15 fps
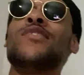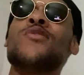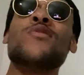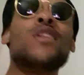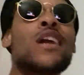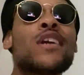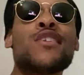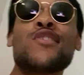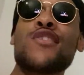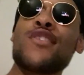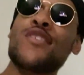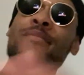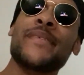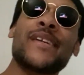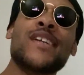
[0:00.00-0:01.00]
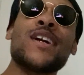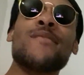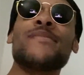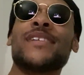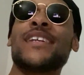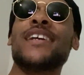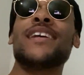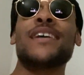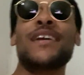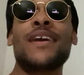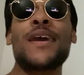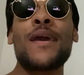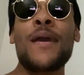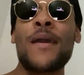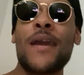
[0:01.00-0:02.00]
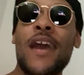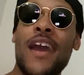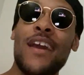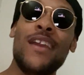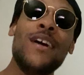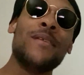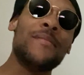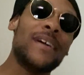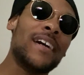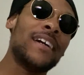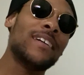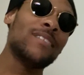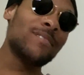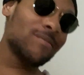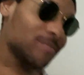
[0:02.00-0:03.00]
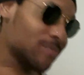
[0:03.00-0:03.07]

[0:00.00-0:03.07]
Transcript: all that. You heard me. You know what I'm saying? Hey, look, man.